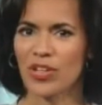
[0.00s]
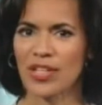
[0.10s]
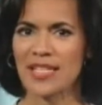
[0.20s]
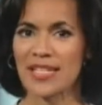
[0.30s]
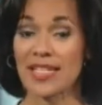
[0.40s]

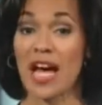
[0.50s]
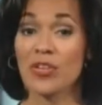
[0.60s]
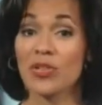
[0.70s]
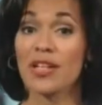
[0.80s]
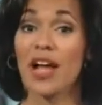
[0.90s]
nearly
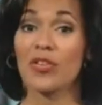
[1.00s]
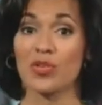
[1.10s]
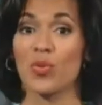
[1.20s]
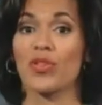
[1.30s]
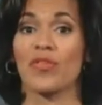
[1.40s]

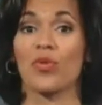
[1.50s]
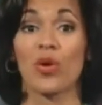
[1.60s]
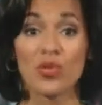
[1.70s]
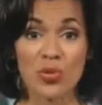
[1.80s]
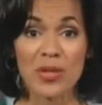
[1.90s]
$600 worth of
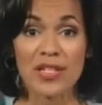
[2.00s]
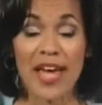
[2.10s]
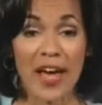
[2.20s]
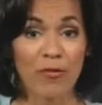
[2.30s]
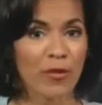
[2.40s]
groceries
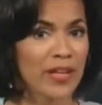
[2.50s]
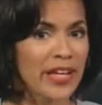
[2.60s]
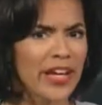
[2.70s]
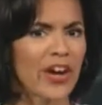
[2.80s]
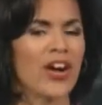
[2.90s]
every
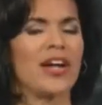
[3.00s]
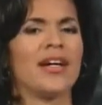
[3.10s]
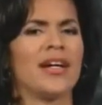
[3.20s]
year.